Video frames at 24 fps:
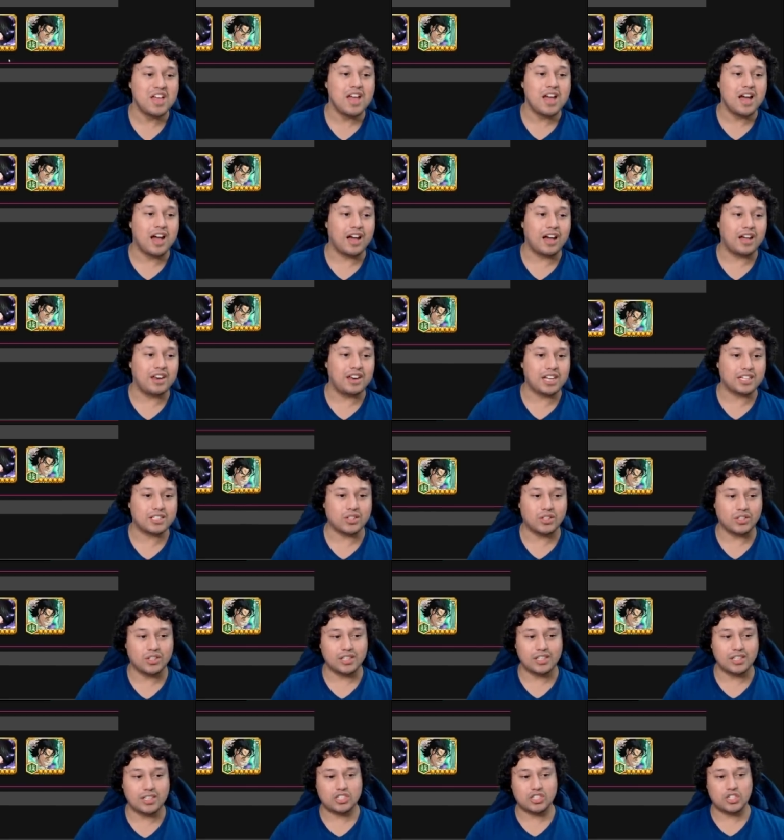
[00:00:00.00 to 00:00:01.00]
uh, next on
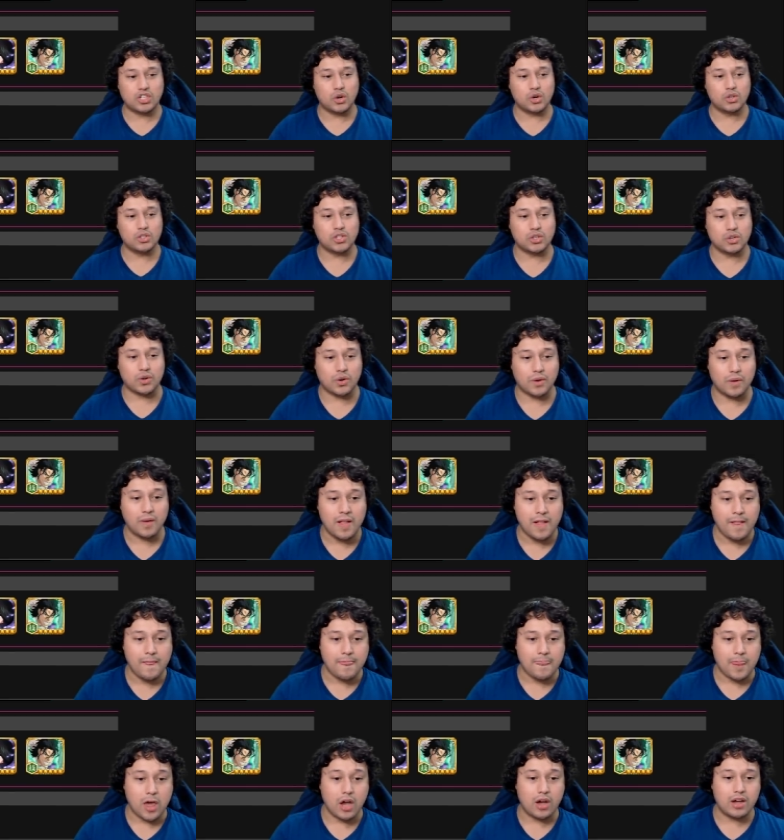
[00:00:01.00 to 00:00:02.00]
the list, Chojiro.
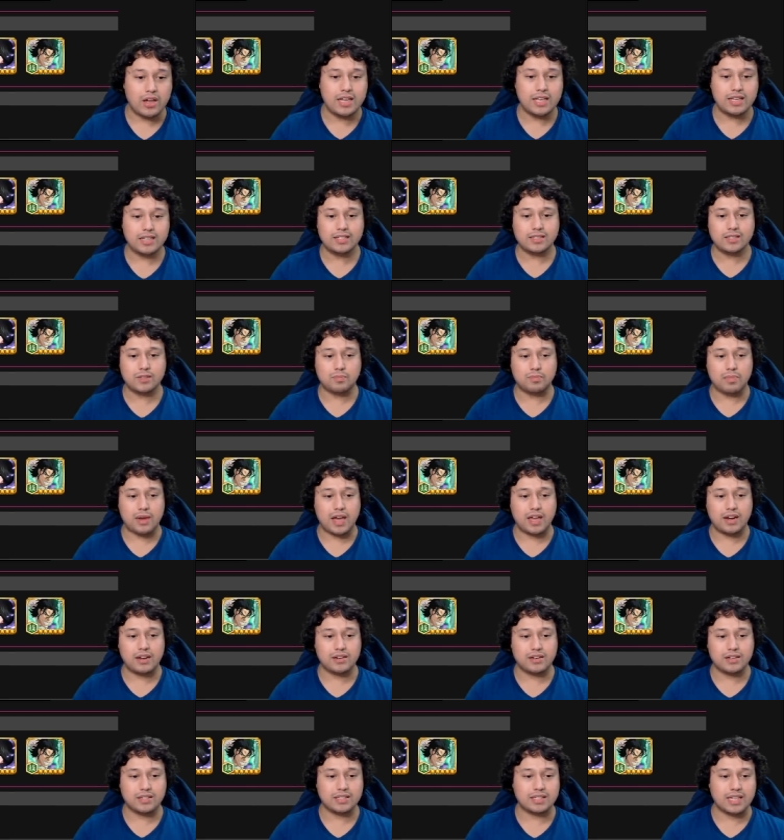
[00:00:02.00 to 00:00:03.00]
Uh, his
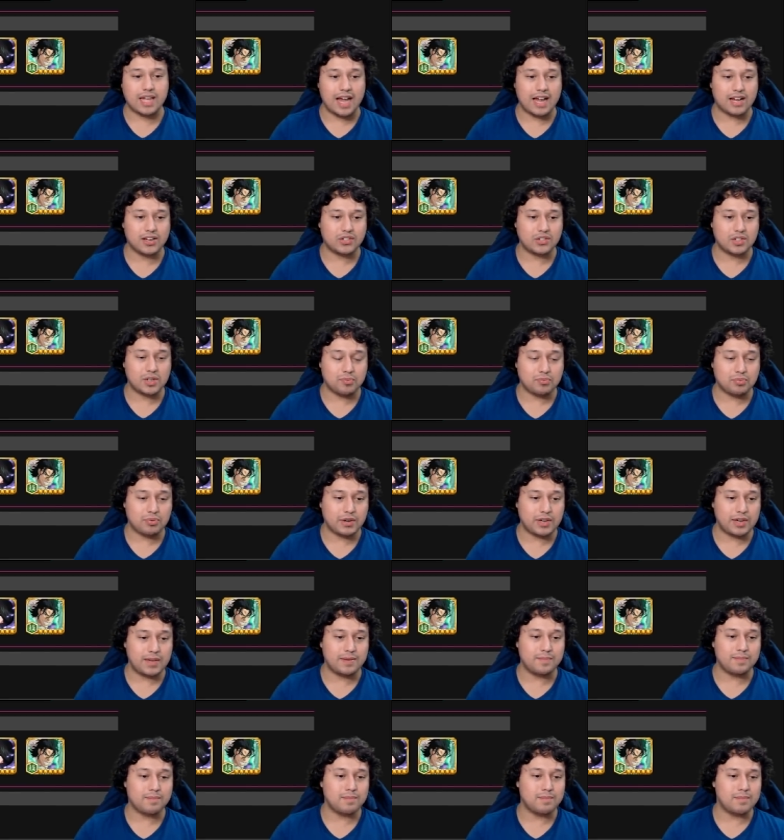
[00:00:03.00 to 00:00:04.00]
banner is actually
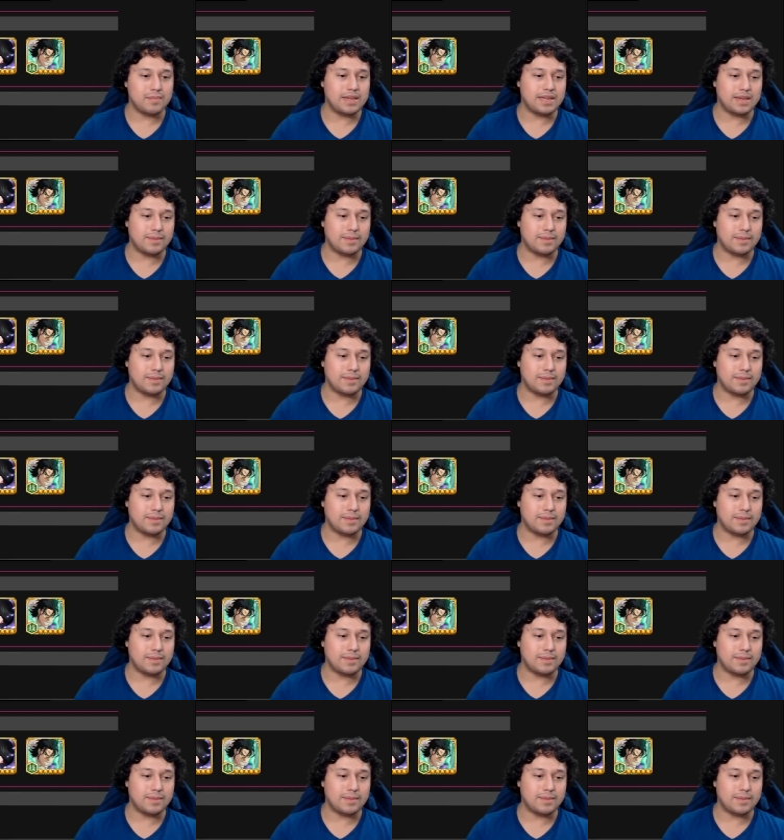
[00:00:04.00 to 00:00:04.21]
pretty mi